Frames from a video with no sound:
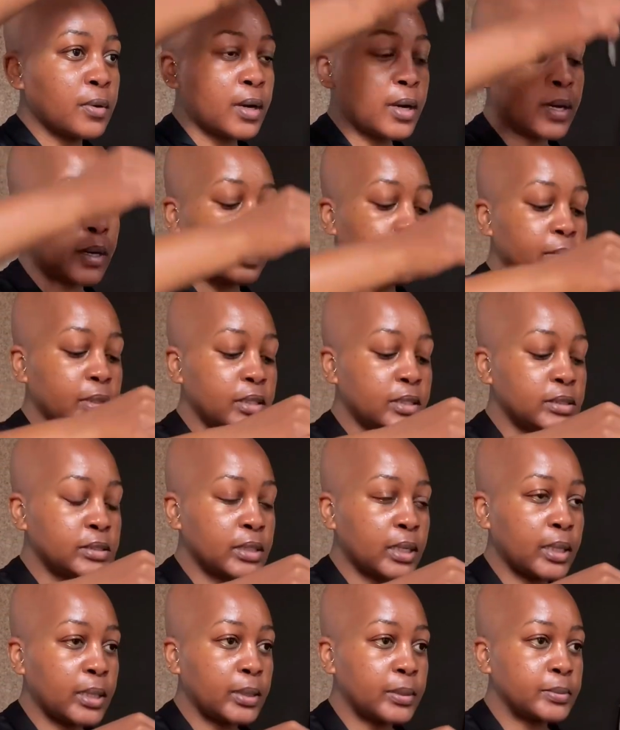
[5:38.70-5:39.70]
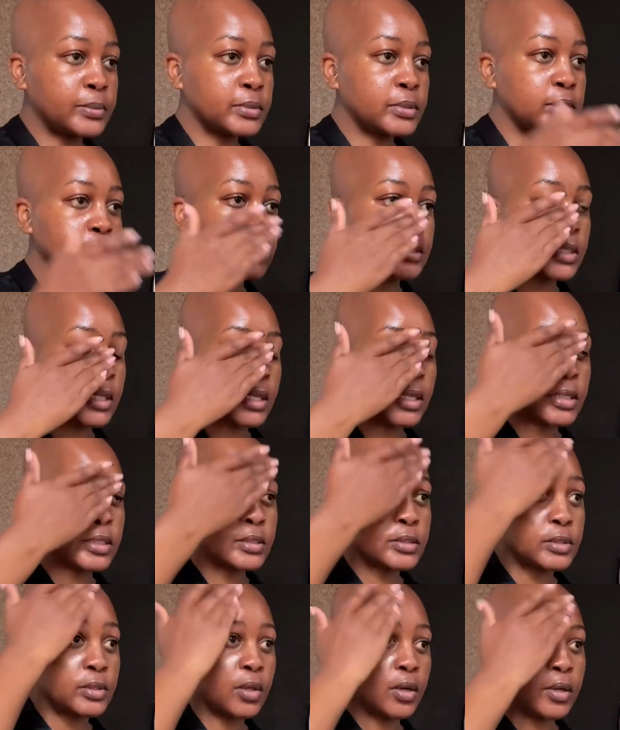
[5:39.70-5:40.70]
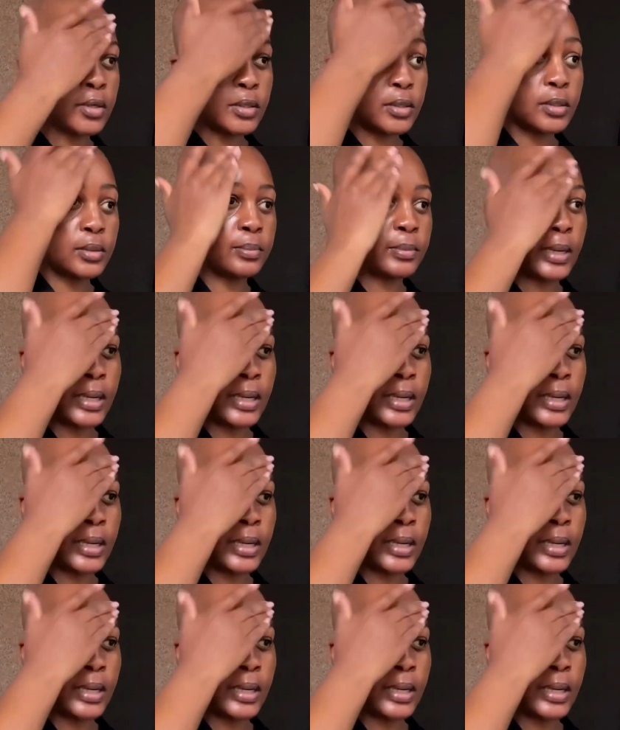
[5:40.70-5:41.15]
How many times this thing has gotten in my